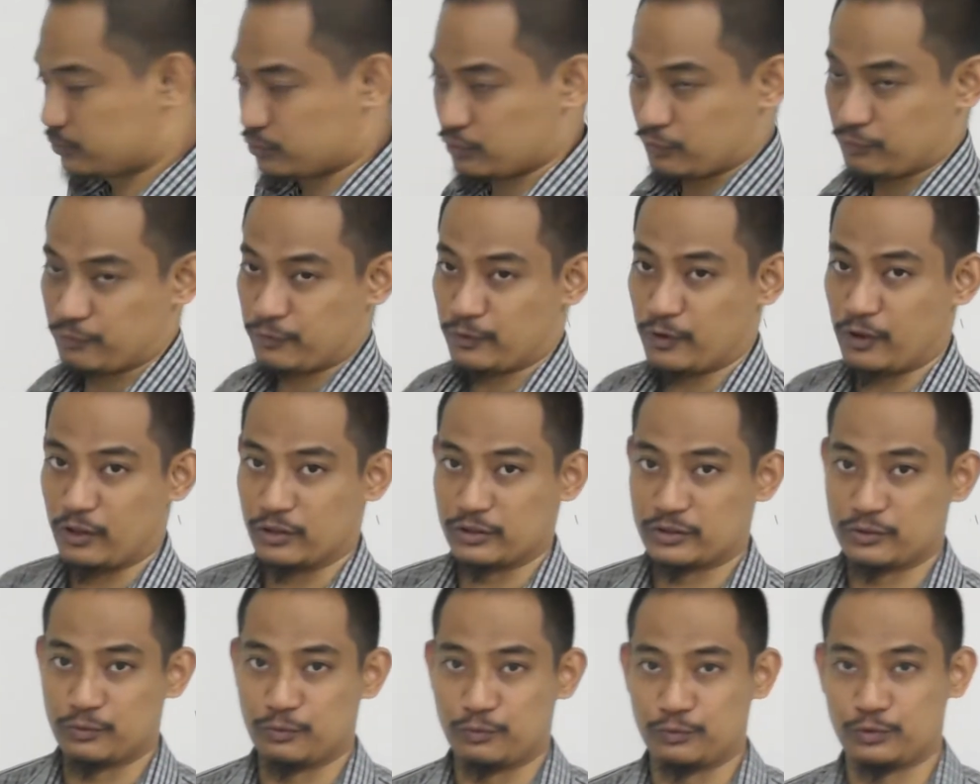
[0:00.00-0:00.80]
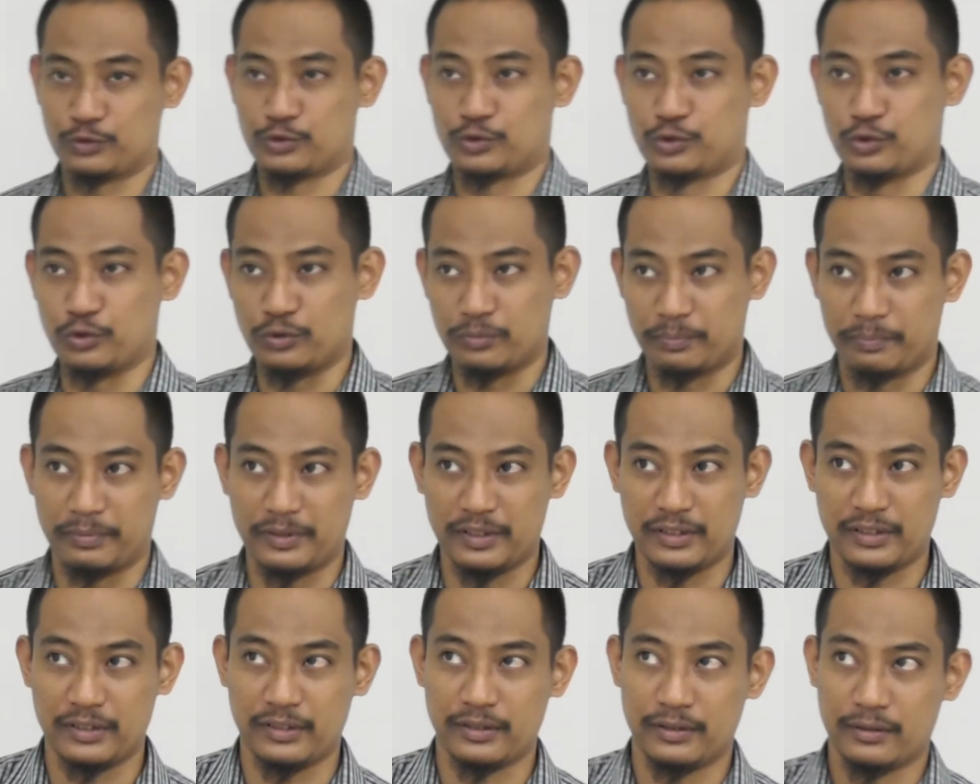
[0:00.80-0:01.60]
two force should
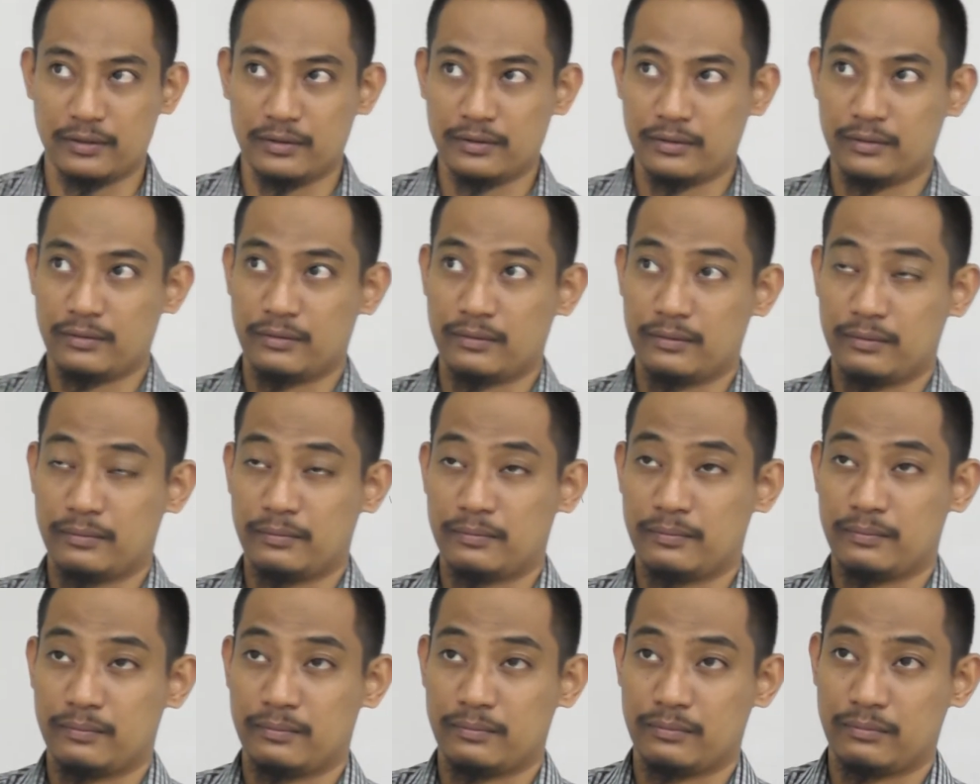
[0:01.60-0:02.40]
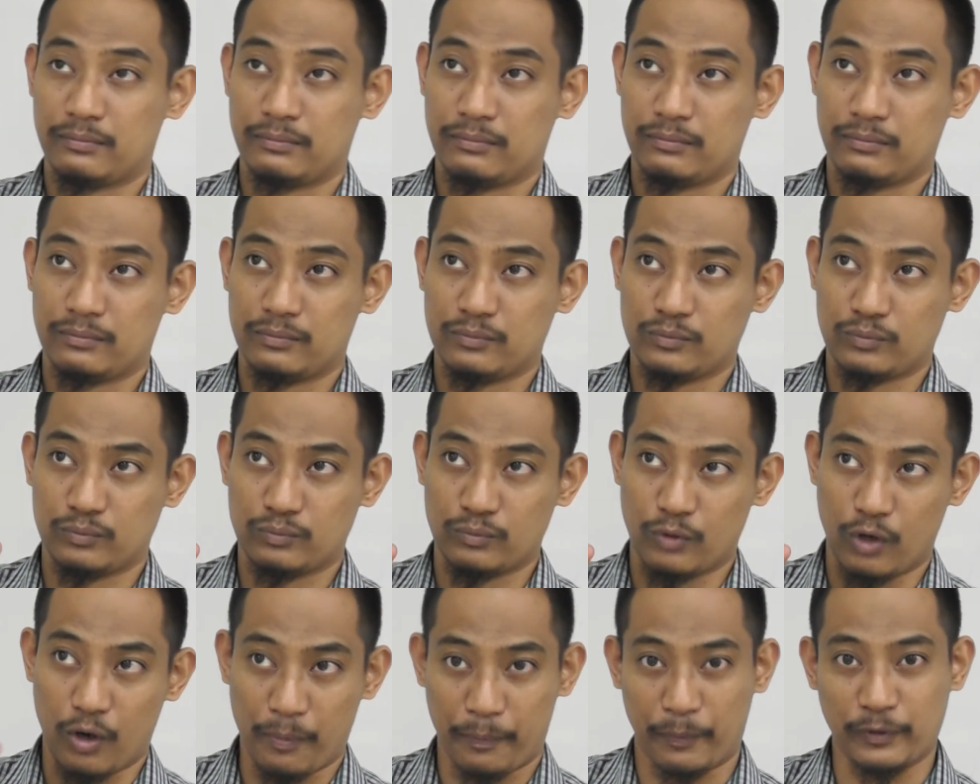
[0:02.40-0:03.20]
be
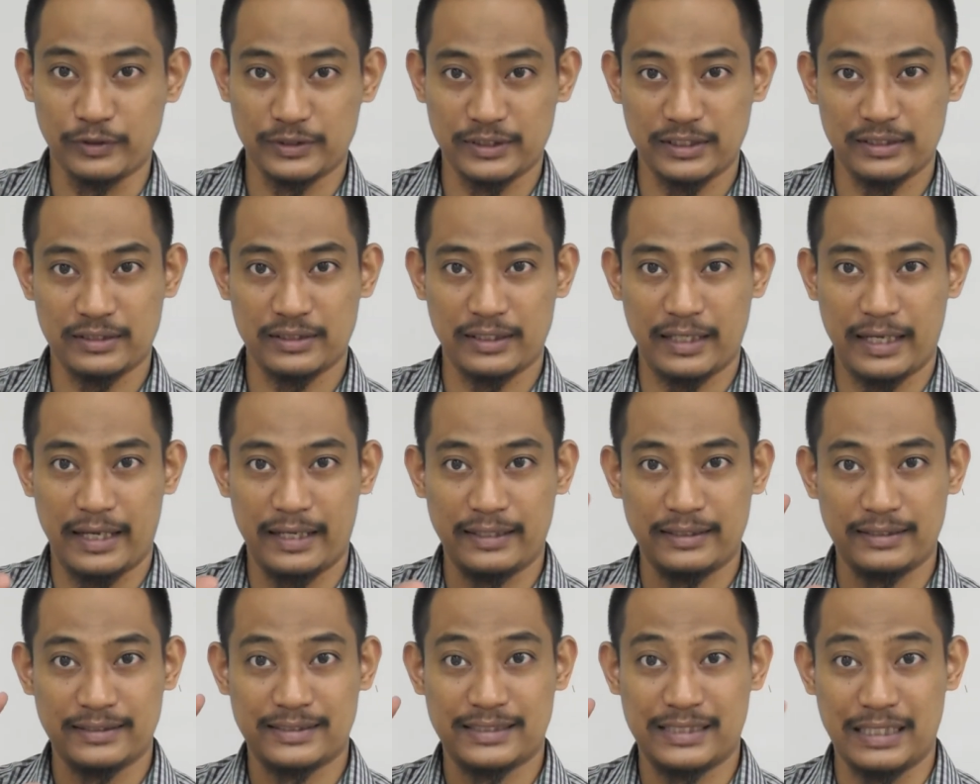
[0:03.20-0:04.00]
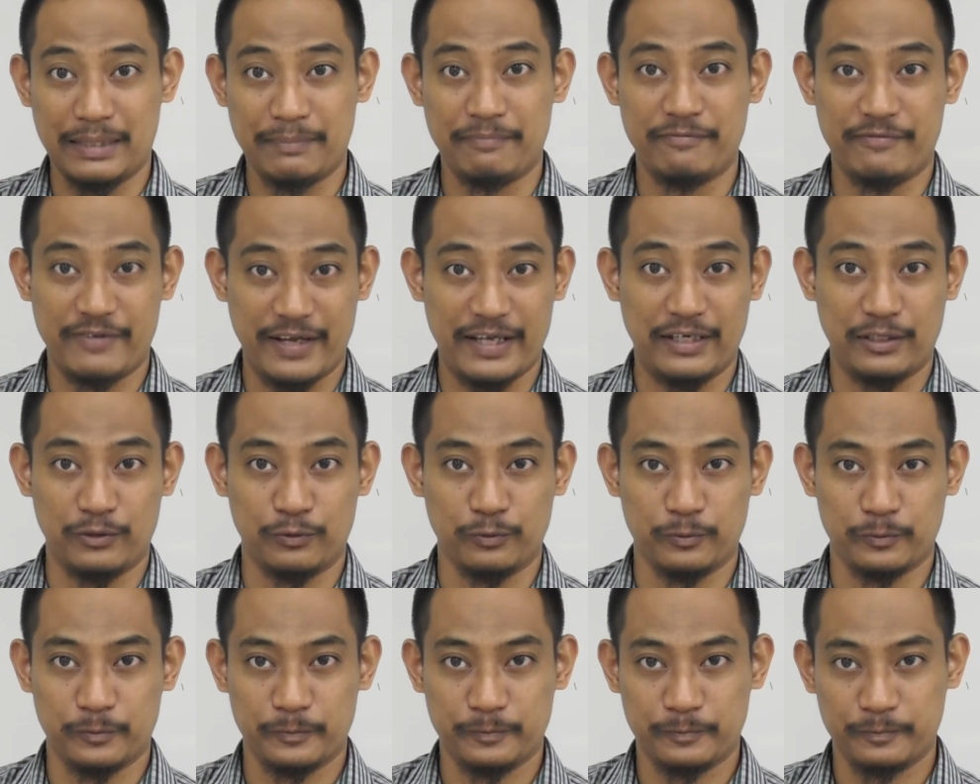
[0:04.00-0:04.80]
opposite and the same
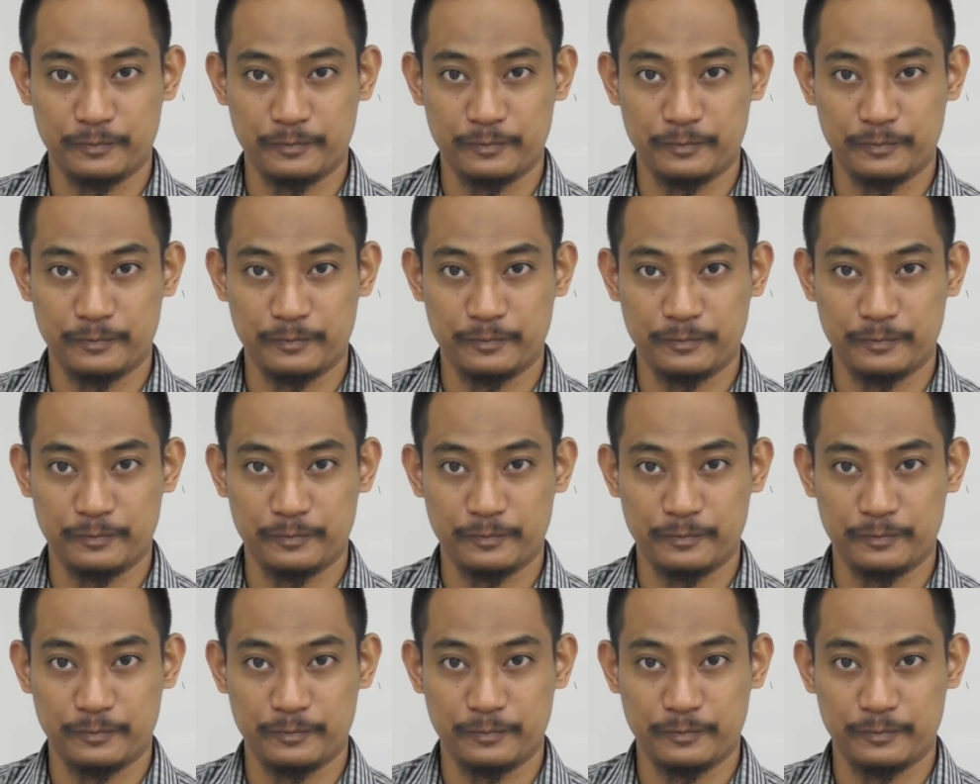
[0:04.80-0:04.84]
value,